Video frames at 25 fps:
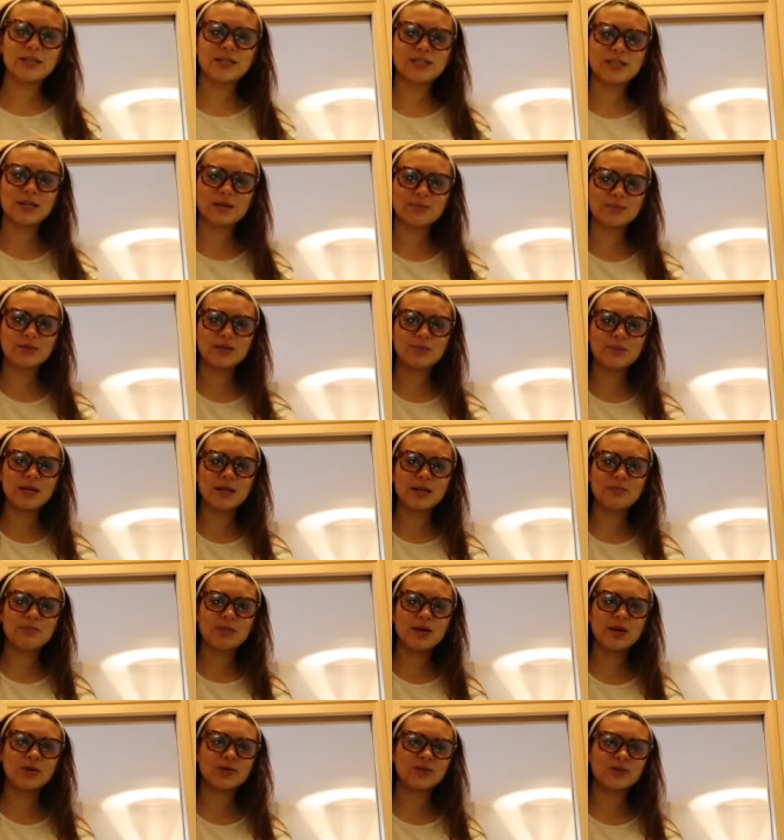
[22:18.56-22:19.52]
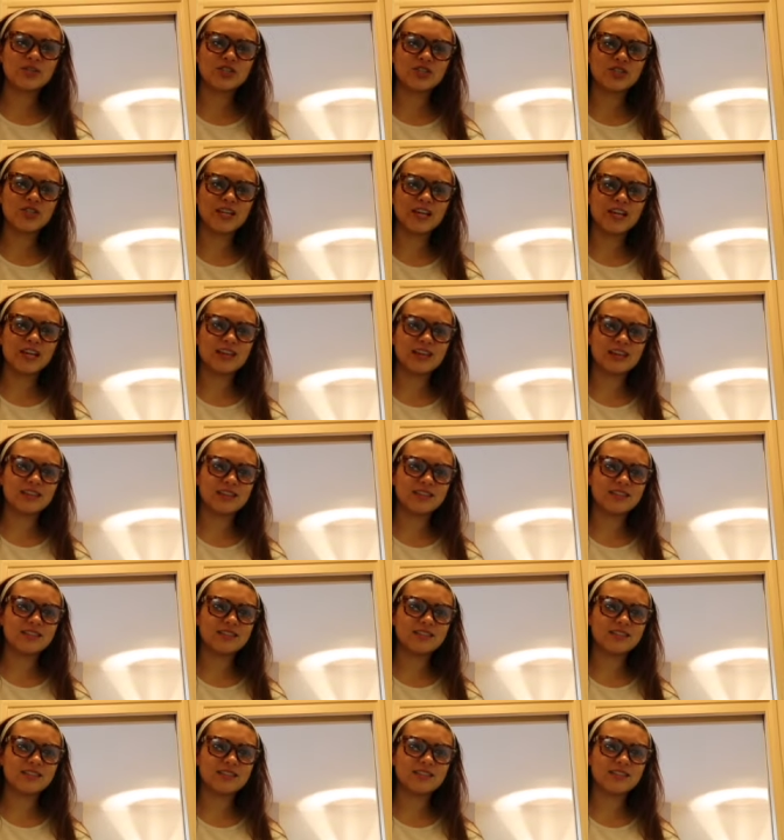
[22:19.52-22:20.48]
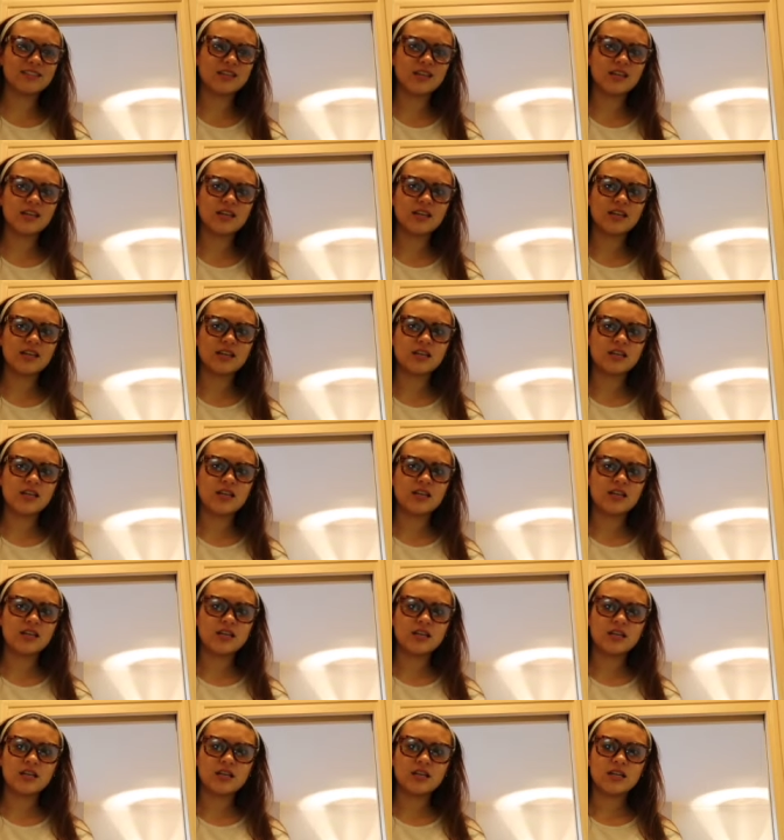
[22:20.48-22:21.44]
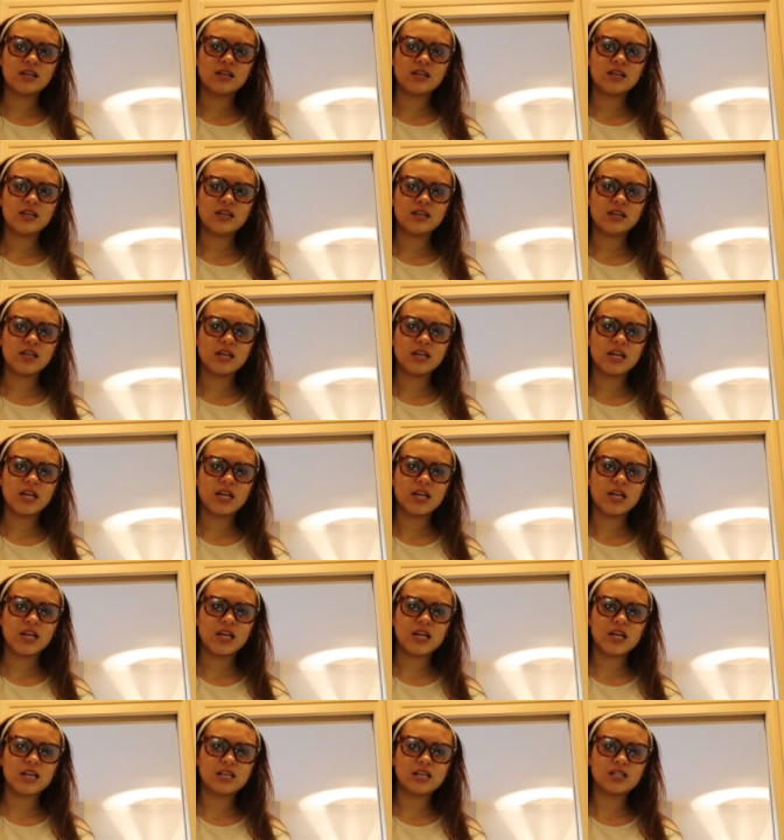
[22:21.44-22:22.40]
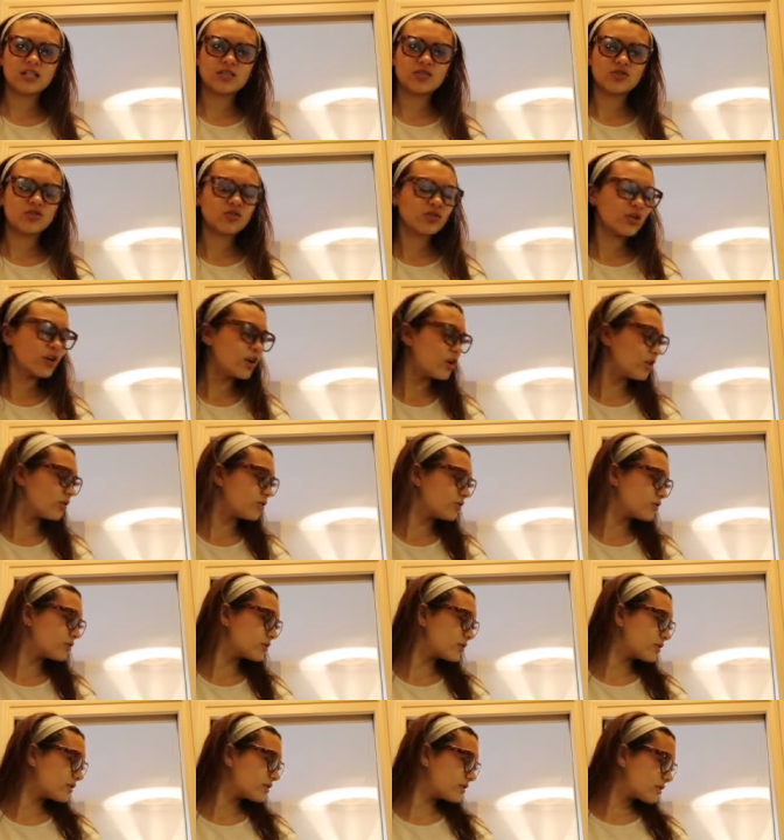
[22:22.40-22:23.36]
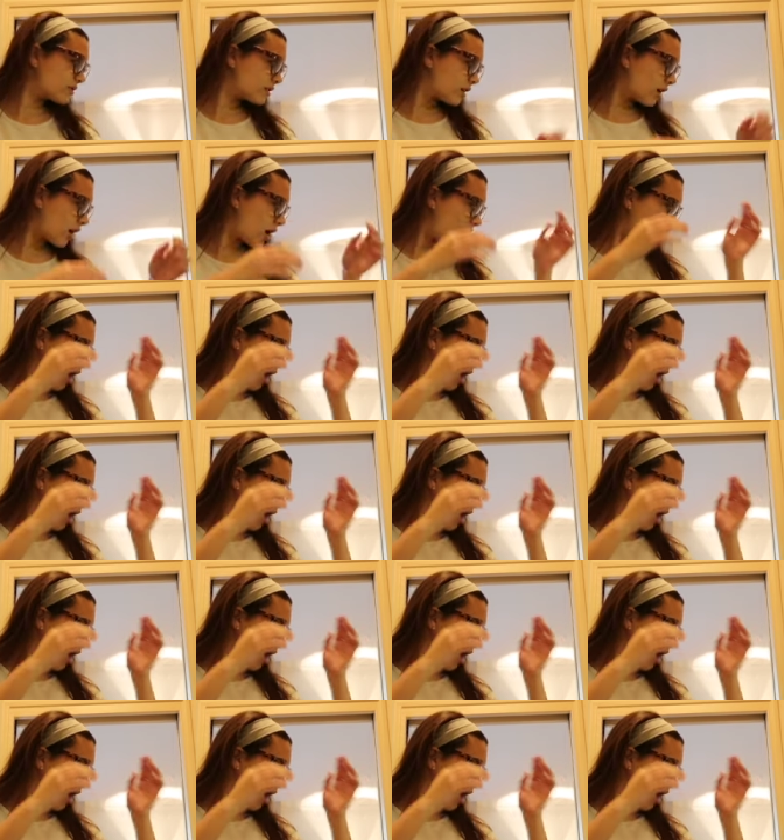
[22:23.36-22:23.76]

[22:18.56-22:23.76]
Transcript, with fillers: to attempt to make poached eggs and toast.